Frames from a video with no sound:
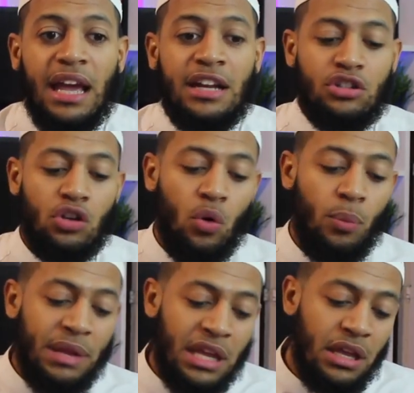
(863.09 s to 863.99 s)
And so
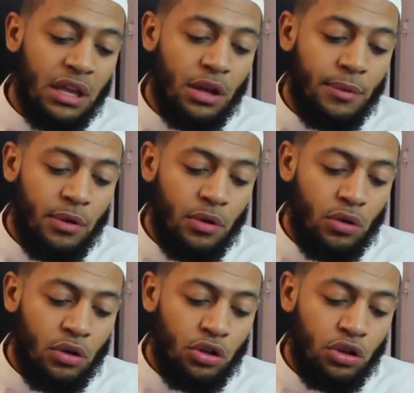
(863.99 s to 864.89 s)
me,
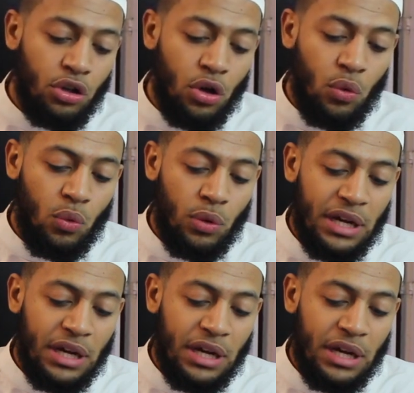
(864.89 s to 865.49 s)
you know,